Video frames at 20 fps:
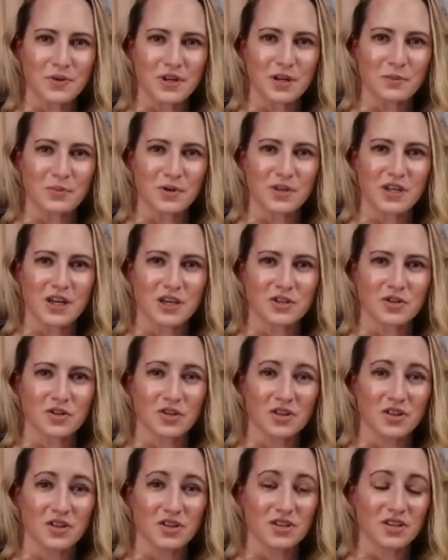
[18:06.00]
be a
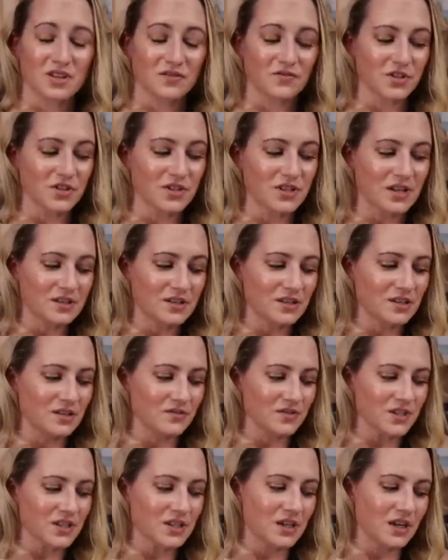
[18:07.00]
potential irritant for
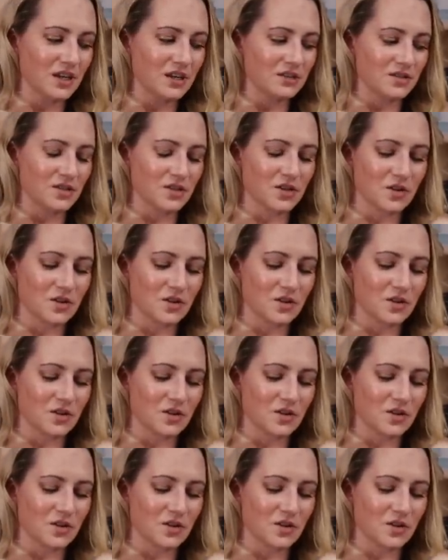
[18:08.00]
sensitive skin,